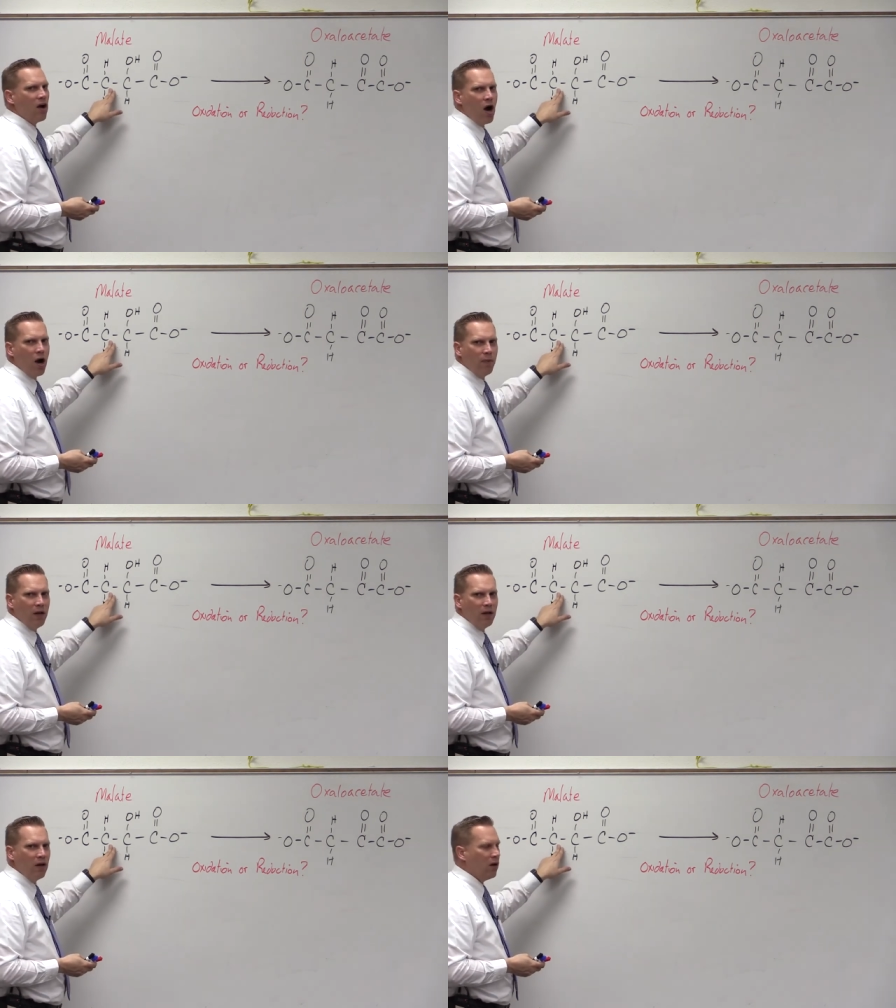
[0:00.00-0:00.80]

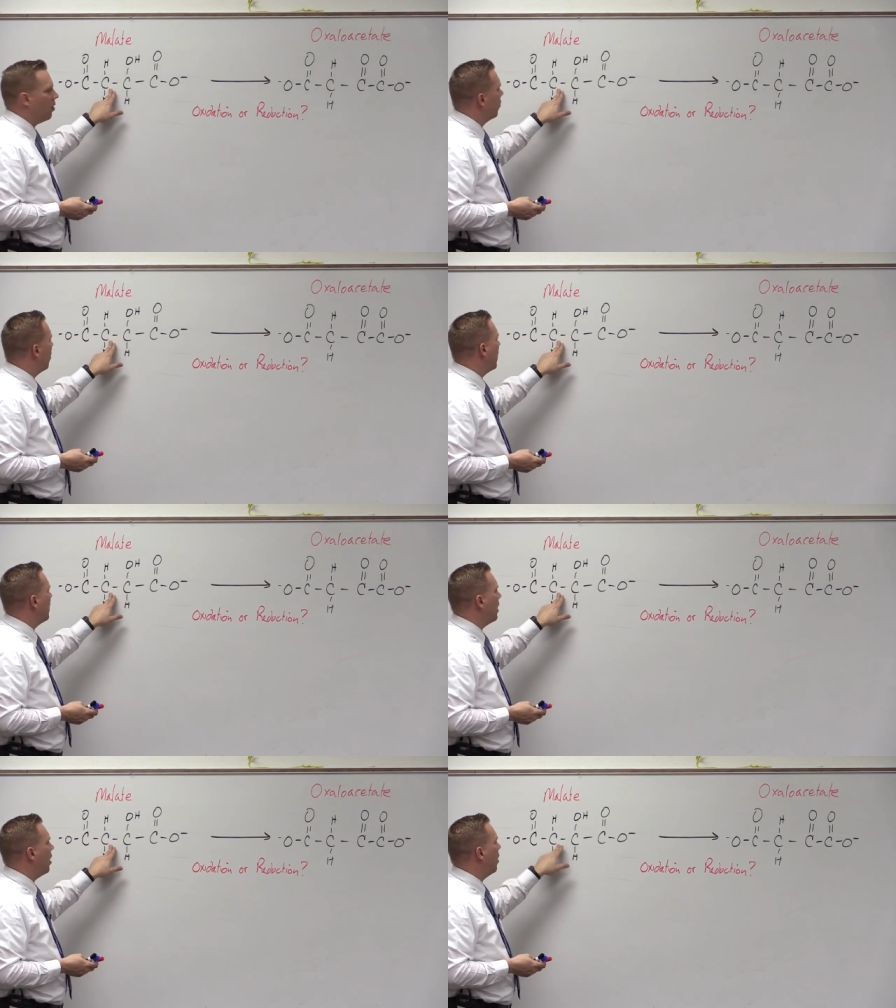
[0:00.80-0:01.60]
carbon right
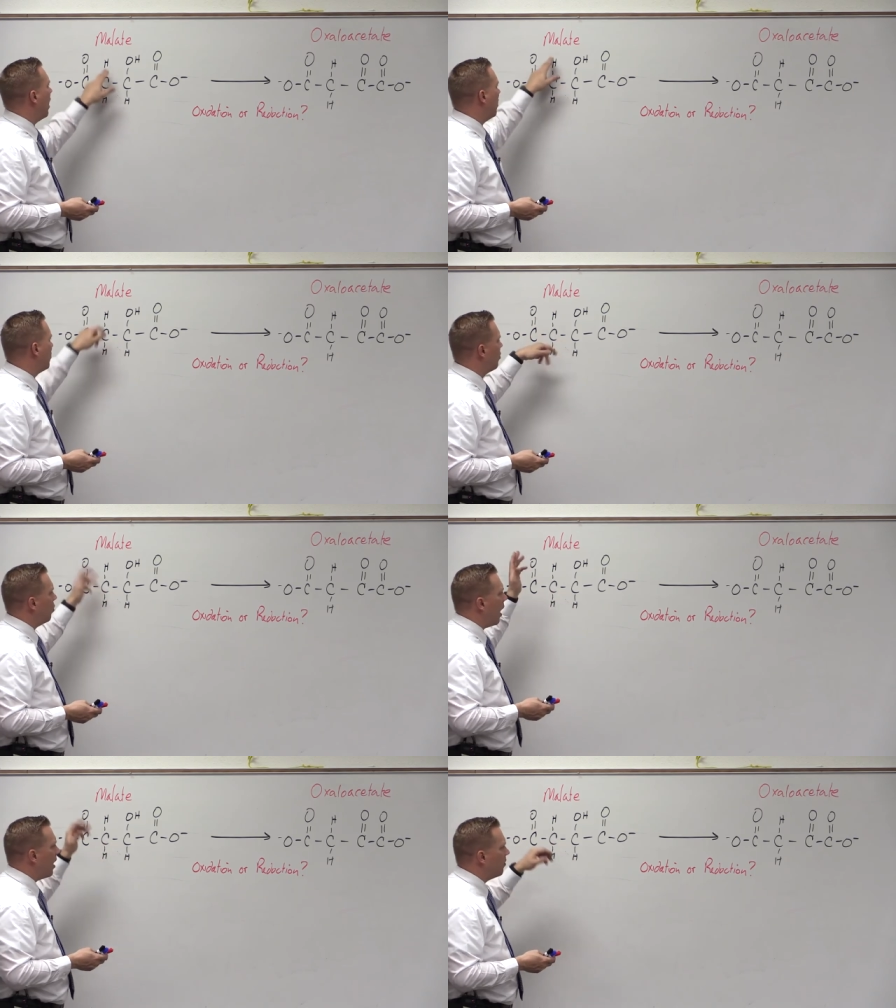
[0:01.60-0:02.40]
here has
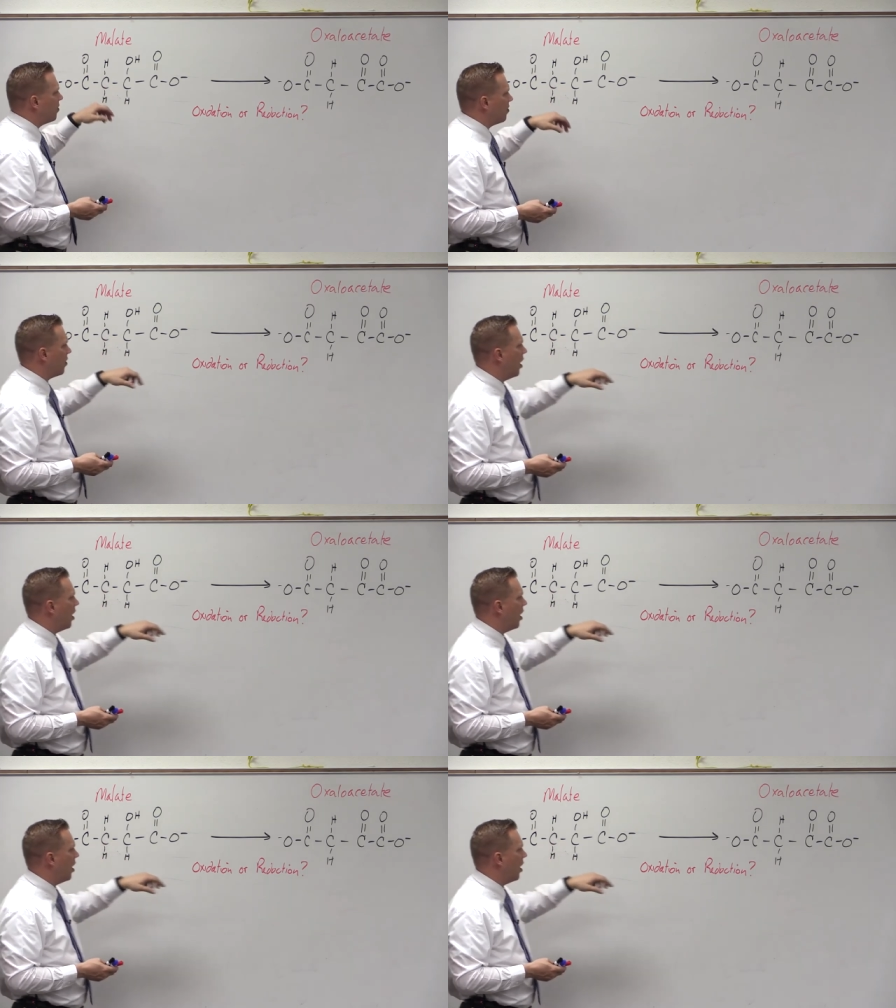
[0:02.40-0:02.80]
two hydrogens